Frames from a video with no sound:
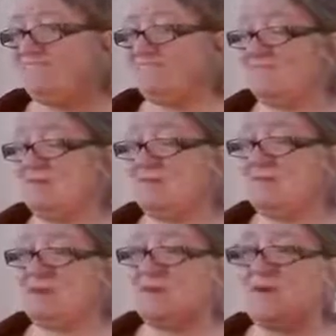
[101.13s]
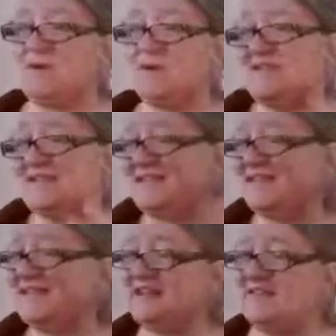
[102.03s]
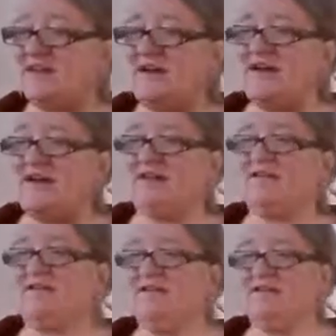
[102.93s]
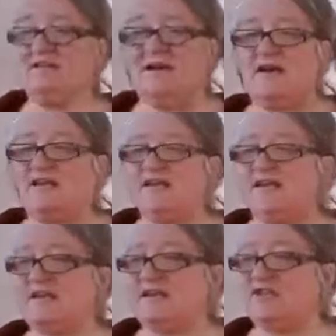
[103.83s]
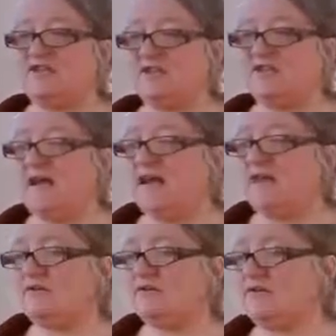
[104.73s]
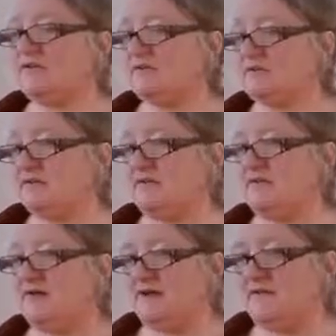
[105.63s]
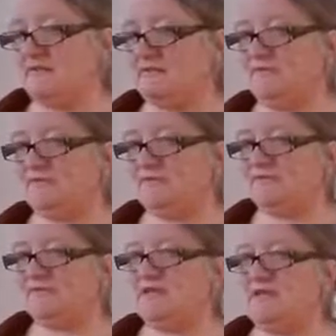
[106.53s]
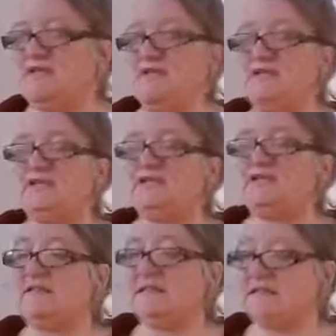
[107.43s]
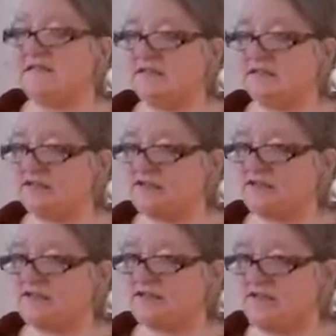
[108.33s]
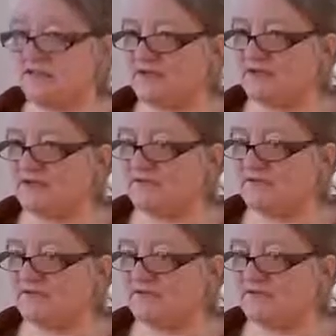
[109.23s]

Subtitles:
being in quarantining a lot, not engaging. How do we stay alive? Today I'd like to just start,